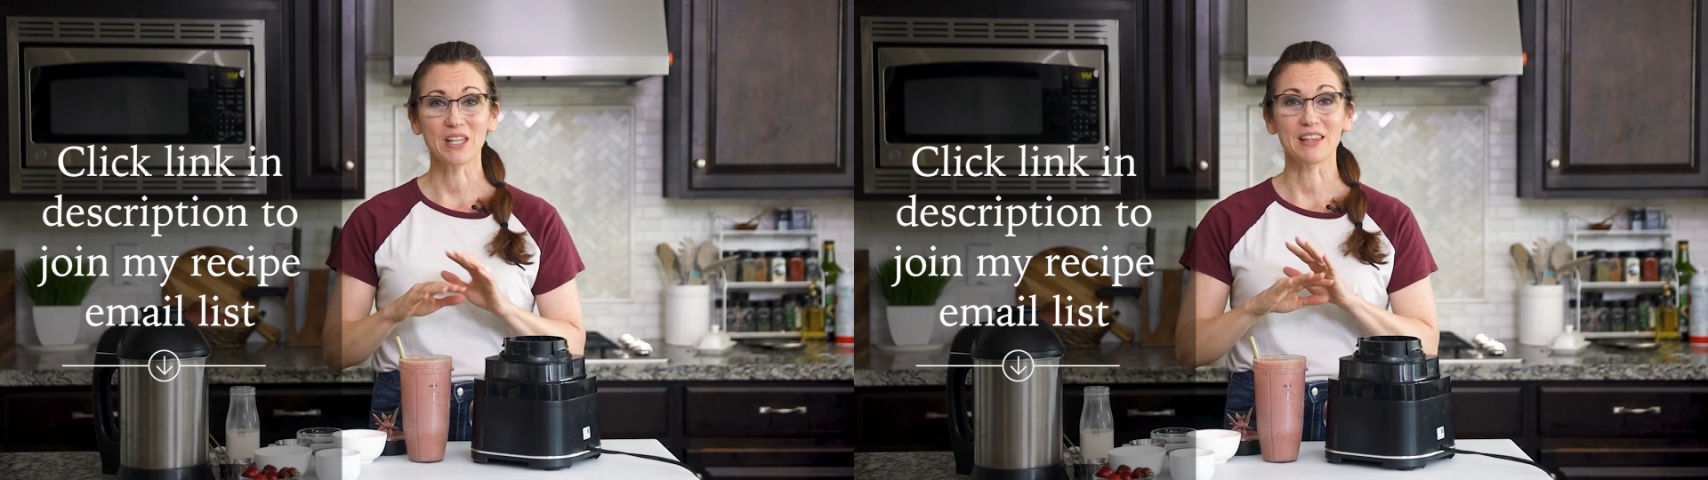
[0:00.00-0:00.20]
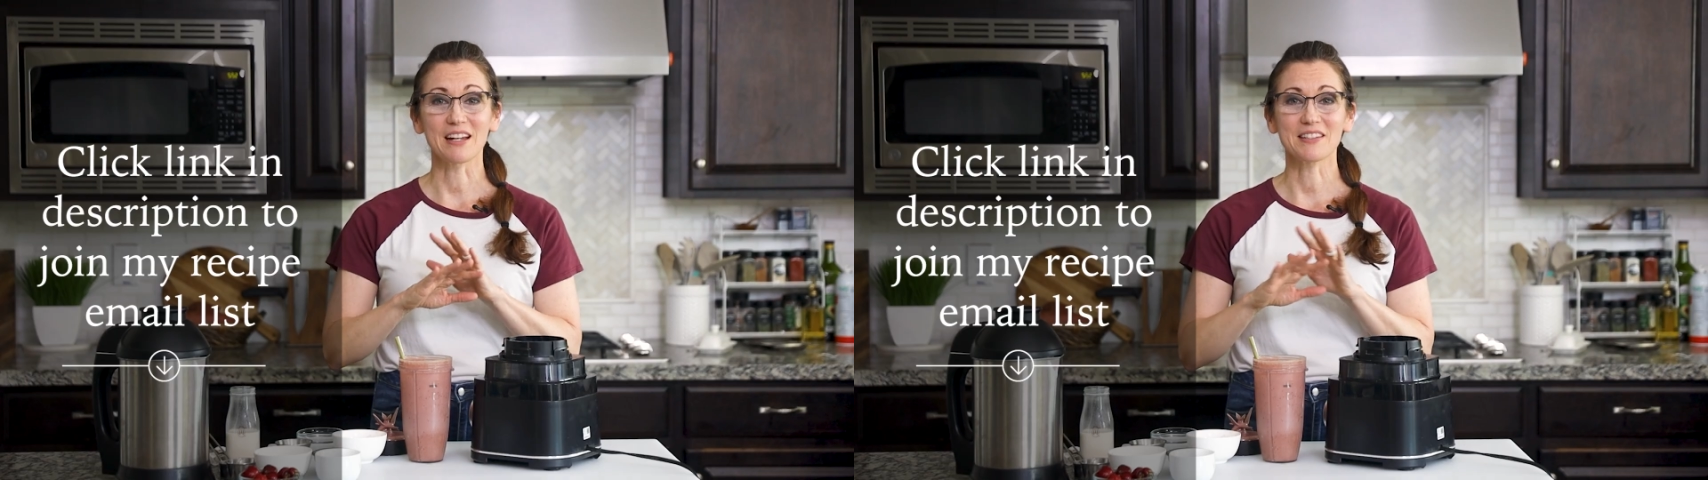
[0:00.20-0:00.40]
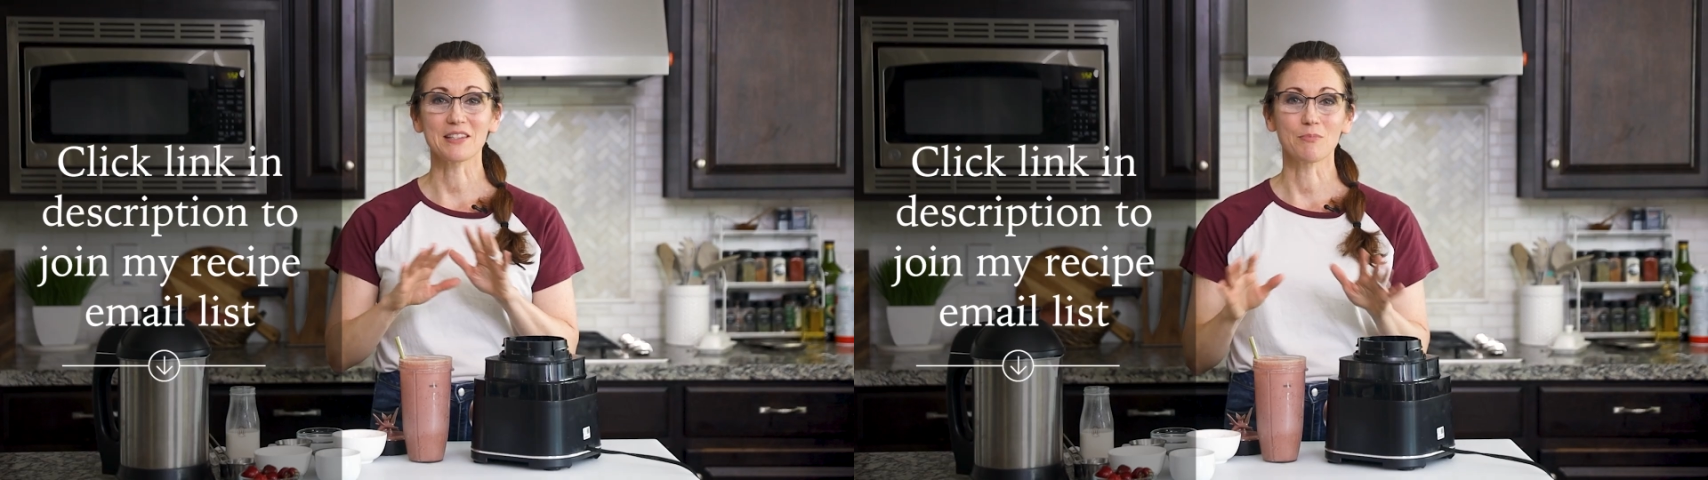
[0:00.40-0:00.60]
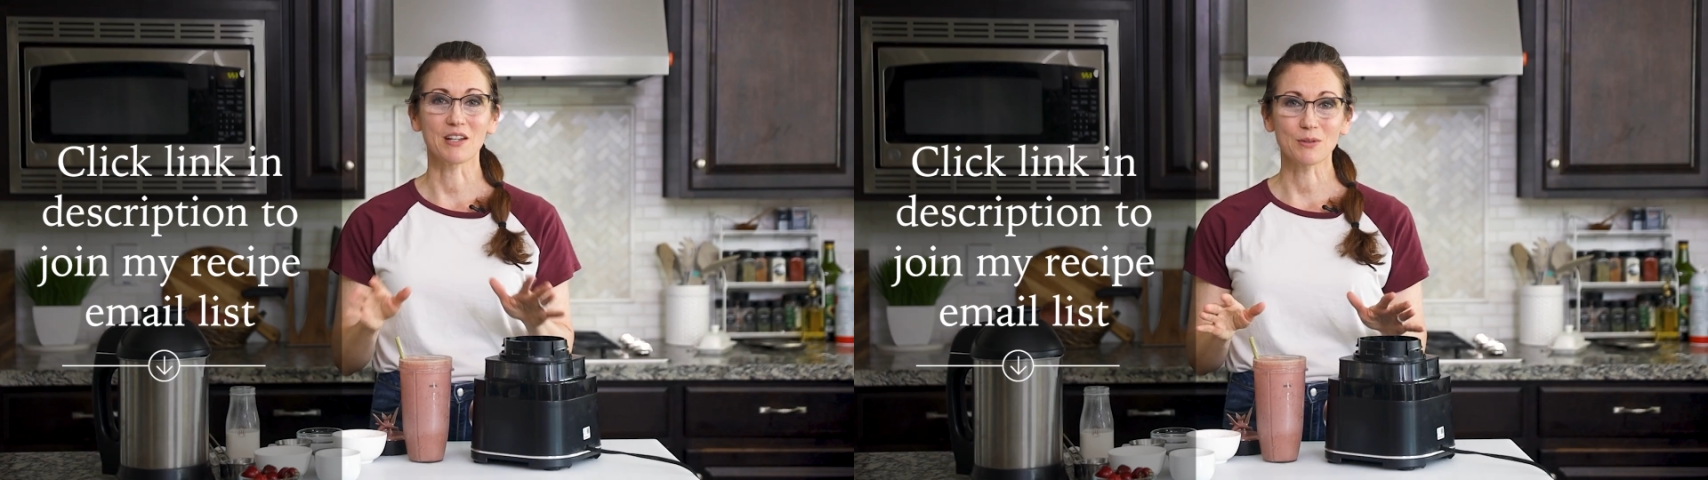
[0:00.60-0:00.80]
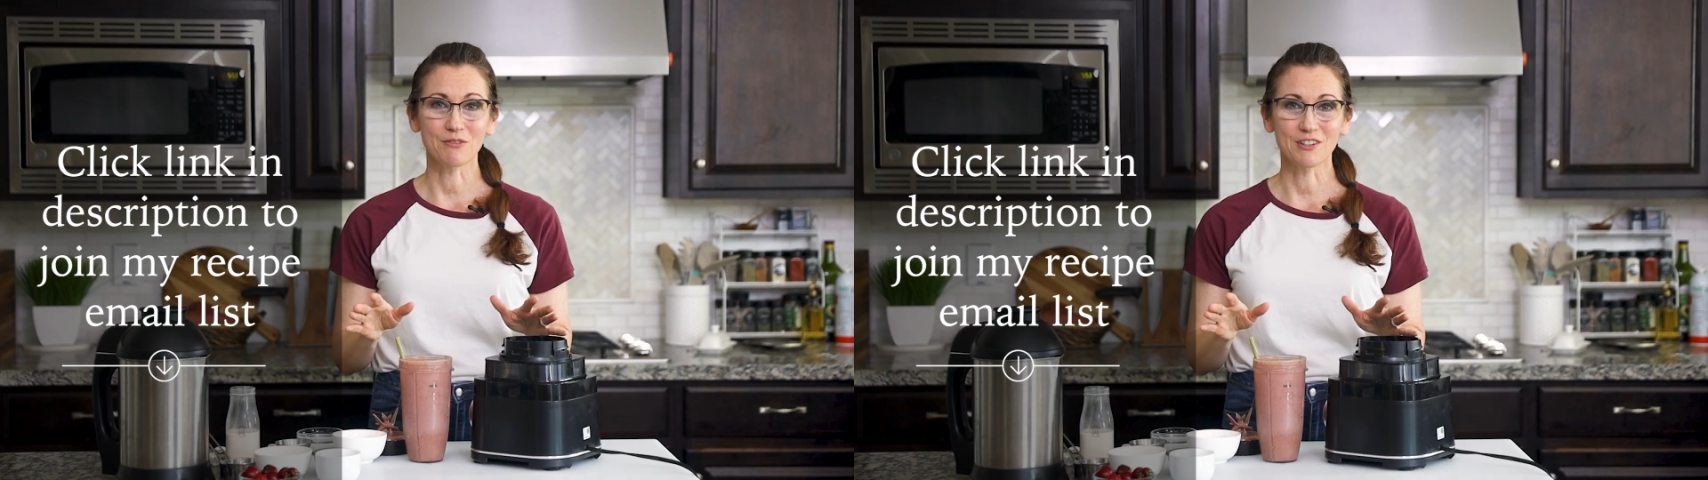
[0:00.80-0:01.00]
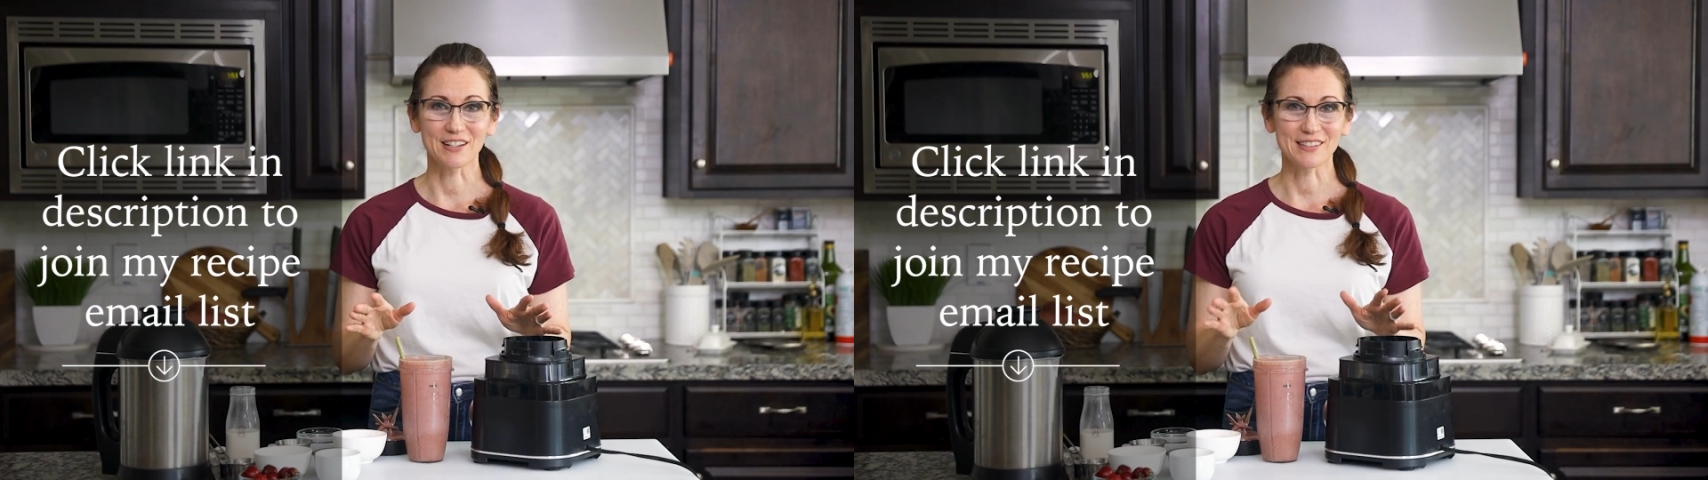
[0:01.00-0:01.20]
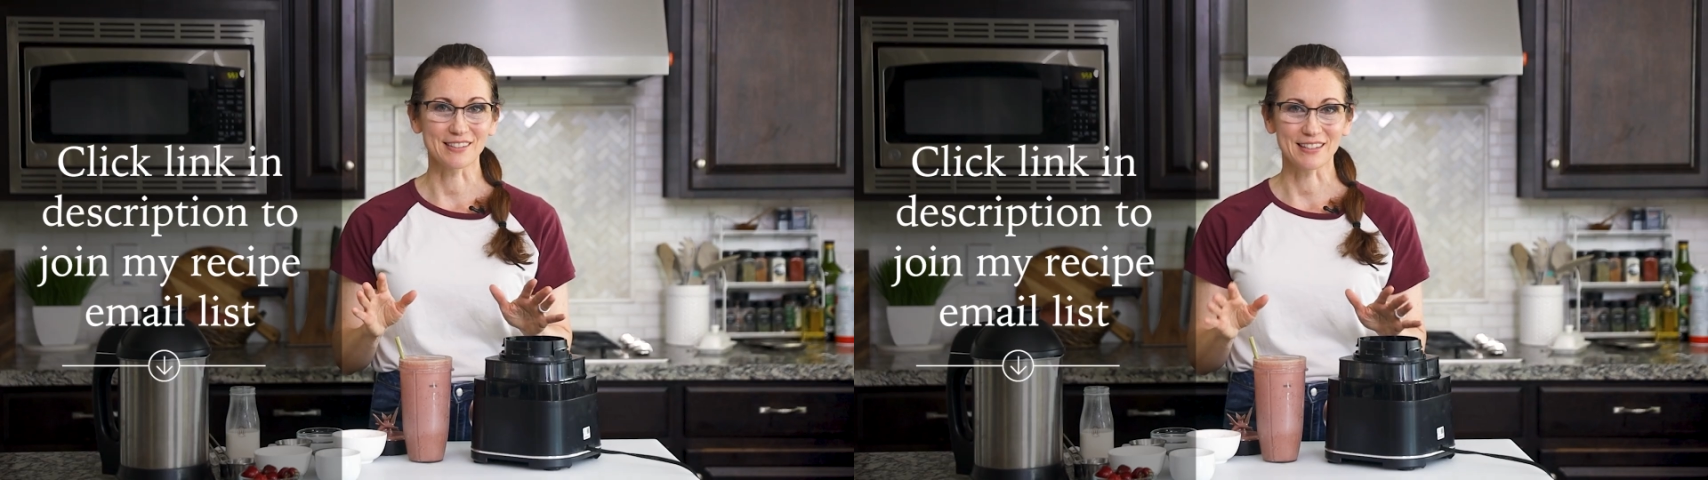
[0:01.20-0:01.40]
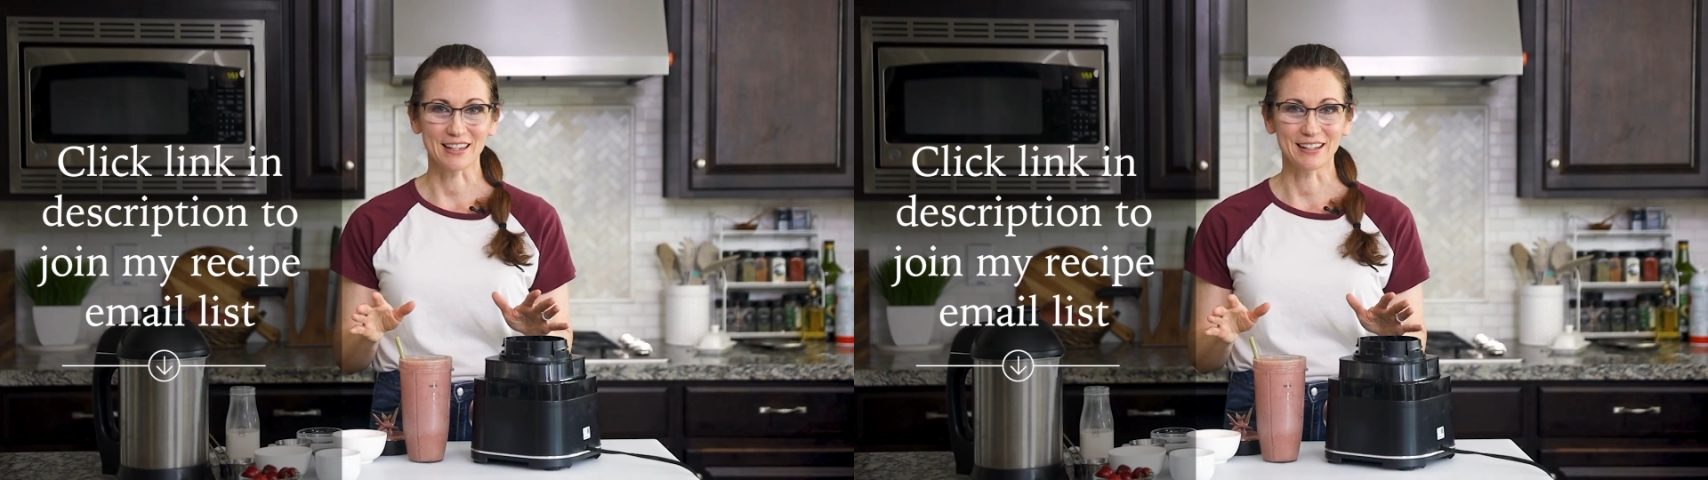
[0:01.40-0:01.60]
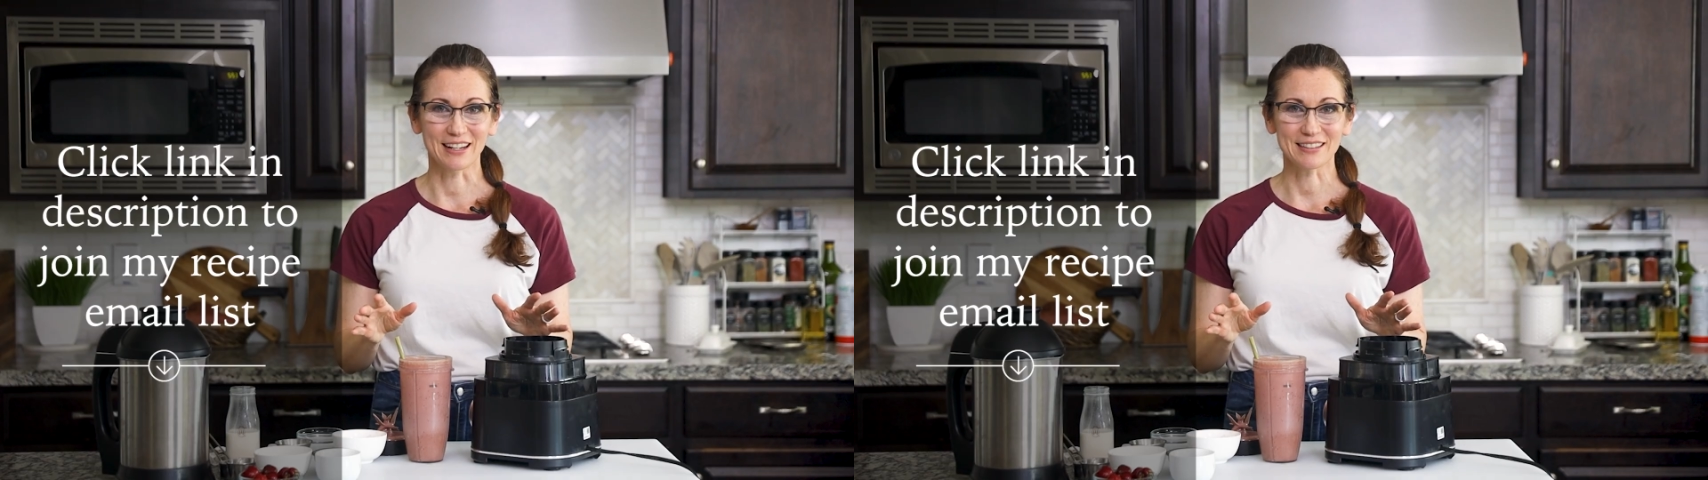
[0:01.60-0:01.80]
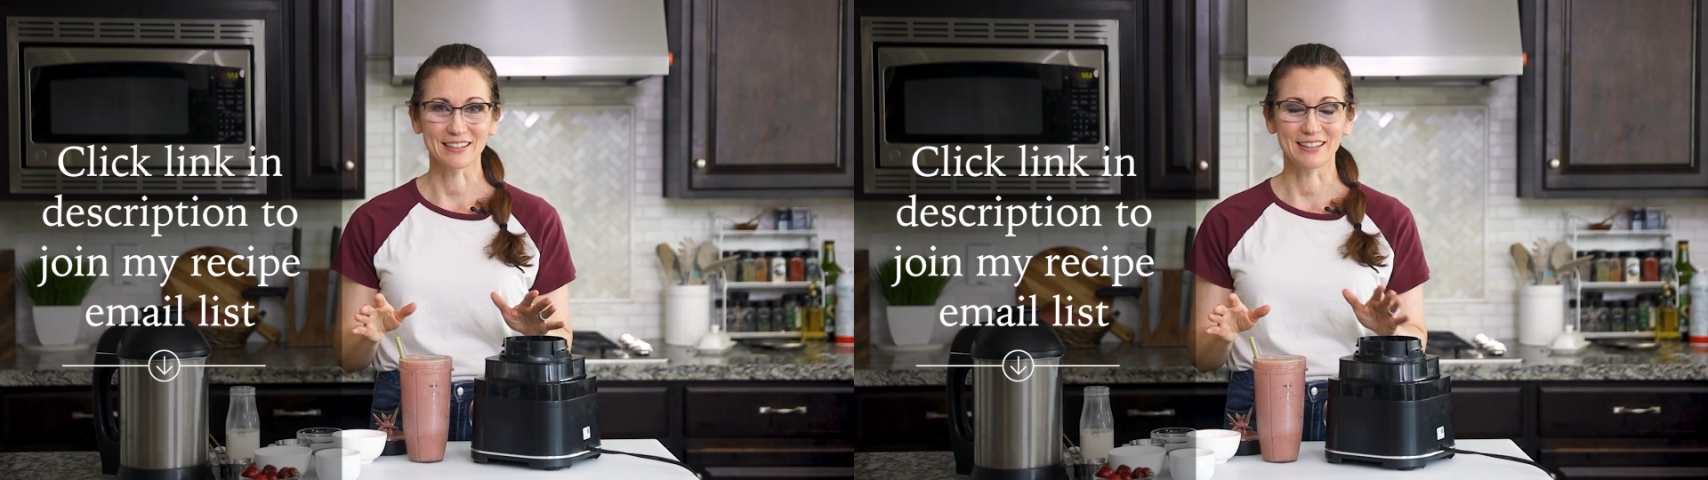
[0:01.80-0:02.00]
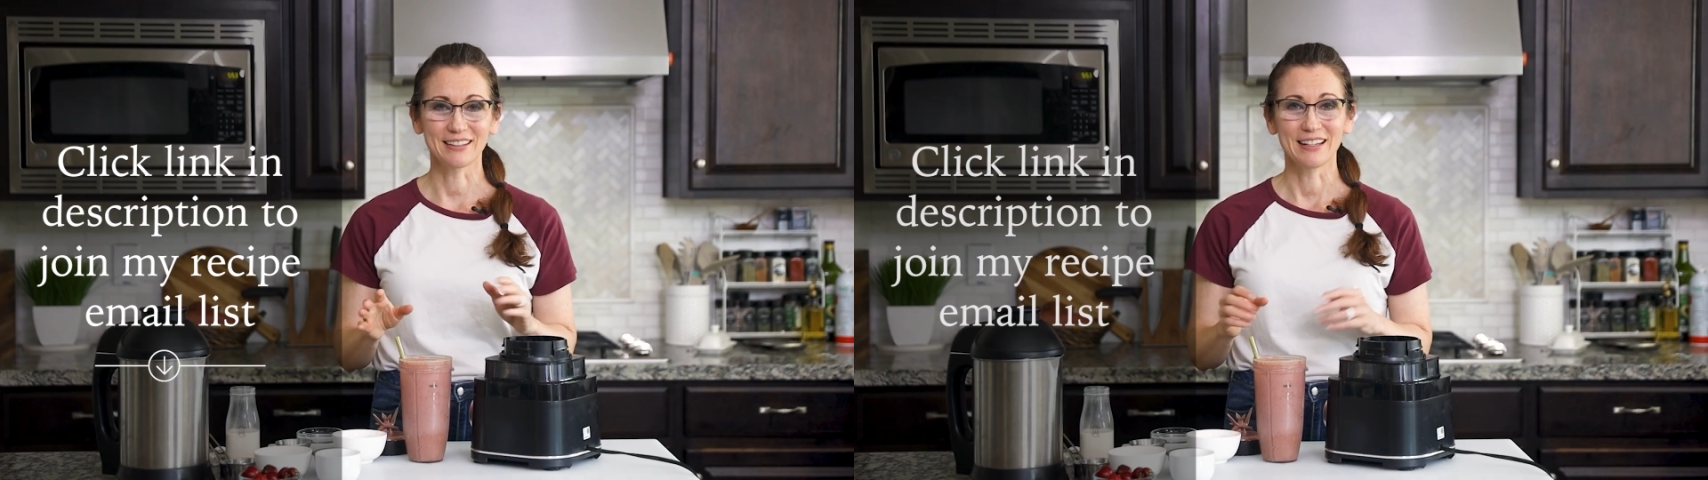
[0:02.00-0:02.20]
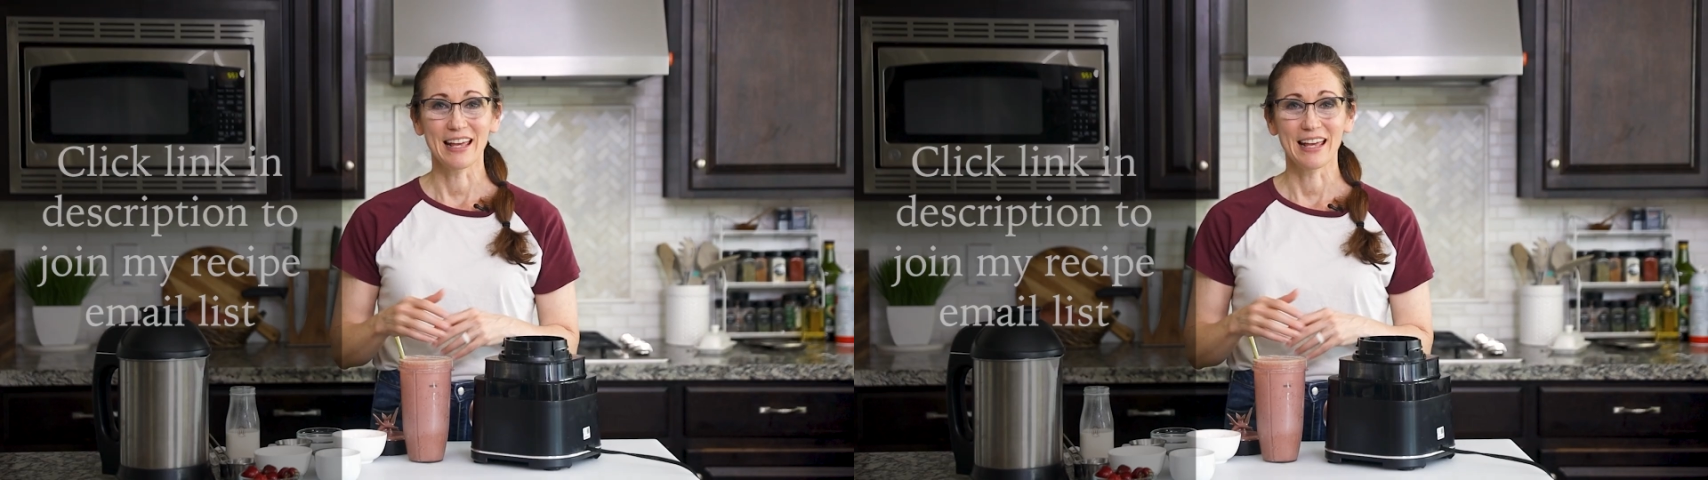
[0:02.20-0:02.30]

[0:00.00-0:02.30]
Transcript: and that is the best way for us to stay connected.